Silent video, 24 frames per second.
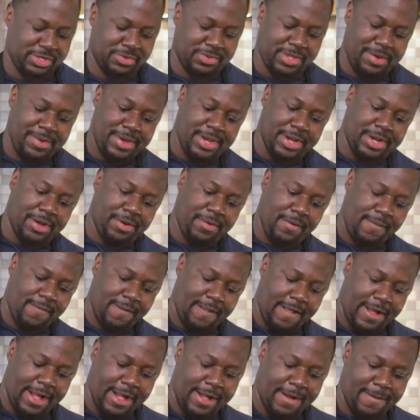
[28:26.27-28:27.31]
So there we go.
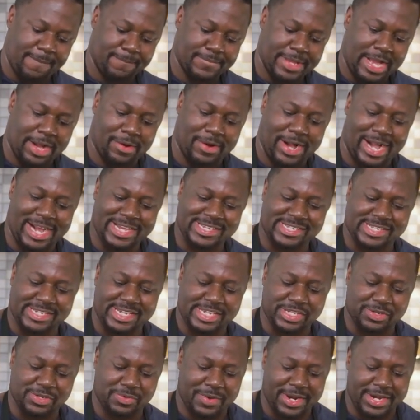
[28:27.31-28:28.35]
Our iced
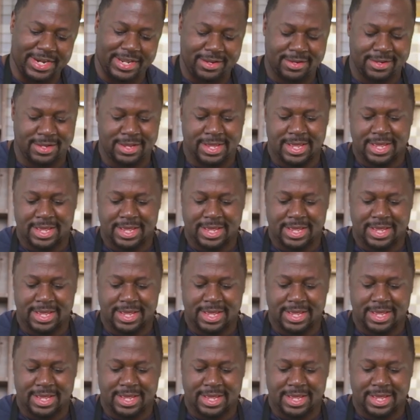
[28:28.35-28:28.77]
tea is ready.